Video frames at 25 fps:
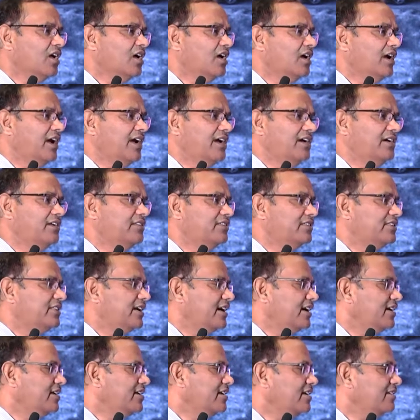and
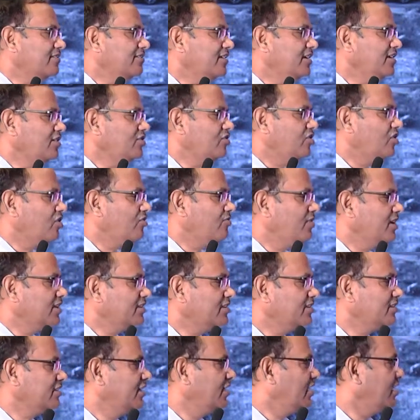that actually
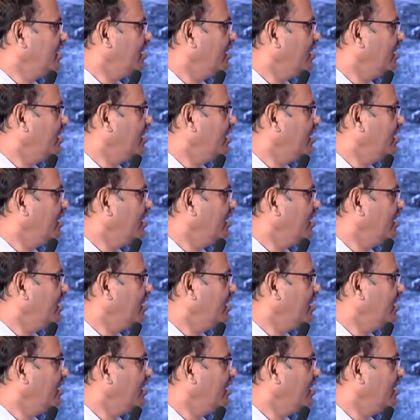towers can